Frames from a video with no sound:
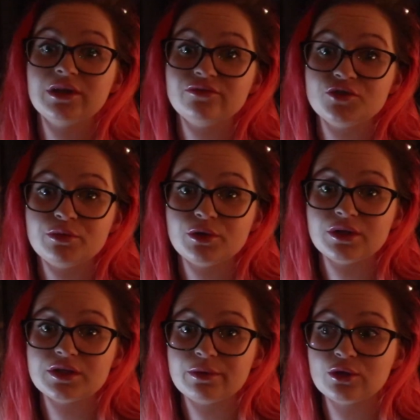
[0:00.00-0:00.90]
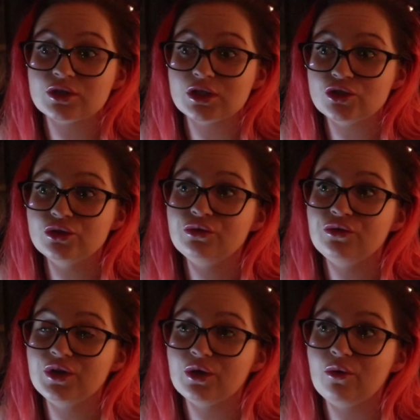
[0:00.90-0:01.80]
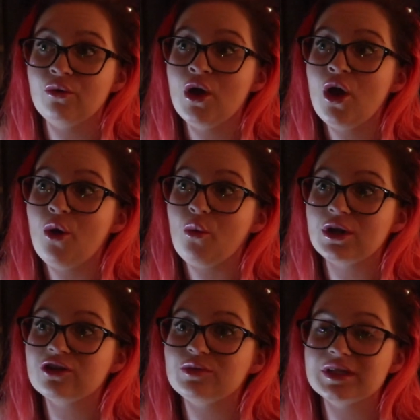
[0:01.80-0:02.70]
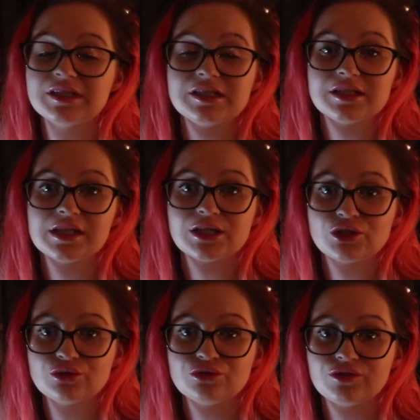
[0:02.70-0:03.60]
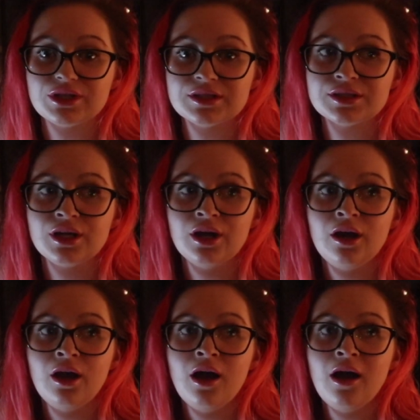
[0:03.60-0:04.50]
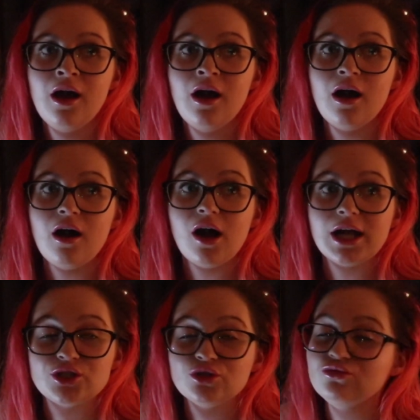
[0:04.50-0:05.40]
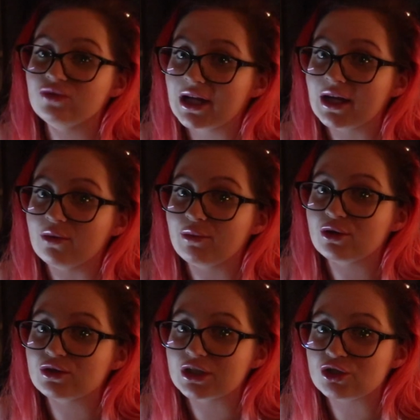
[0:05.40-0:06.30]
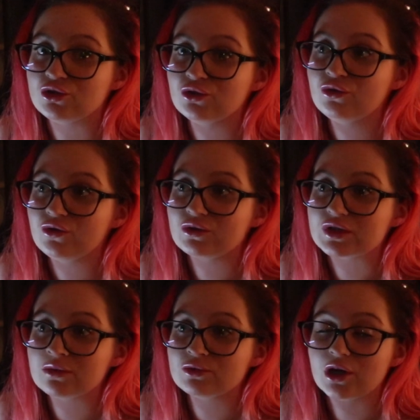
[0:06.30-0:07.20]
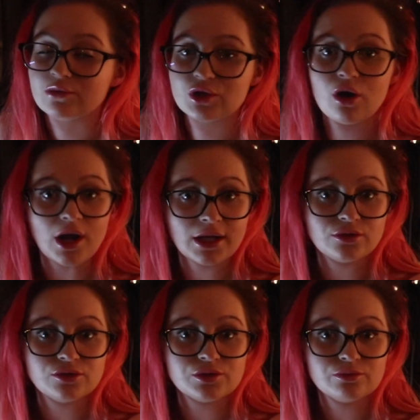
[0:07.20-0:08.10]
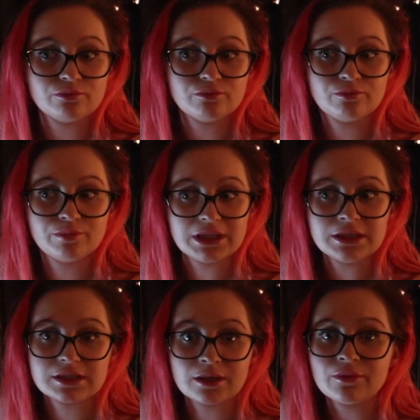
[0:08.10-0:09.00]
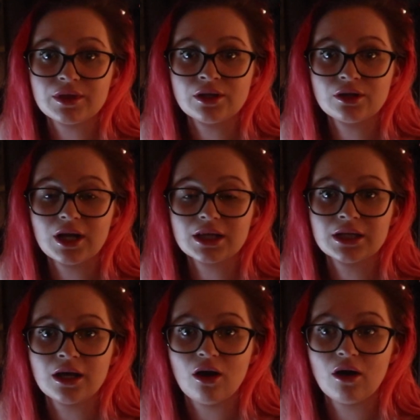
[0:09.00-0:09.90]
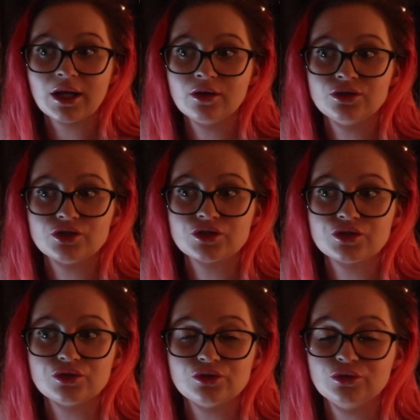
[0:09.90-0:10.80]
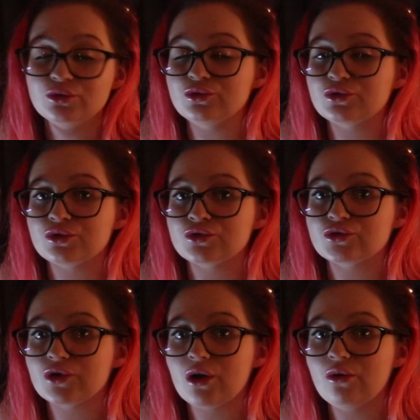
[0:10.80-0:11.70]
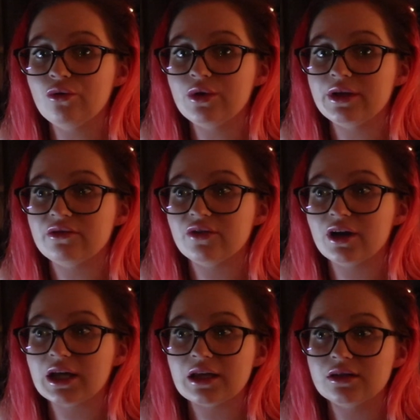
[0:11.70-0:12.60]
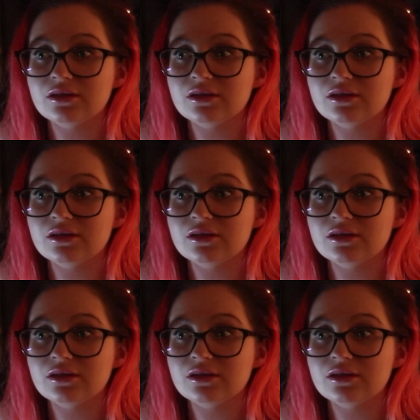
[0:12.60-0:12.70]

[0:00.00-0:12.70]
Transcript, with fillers: level, to be honest, because I do feel, when I've been listening to their stories, I do relate, because I do feel sometimes I could be something like that. I could just lose control if I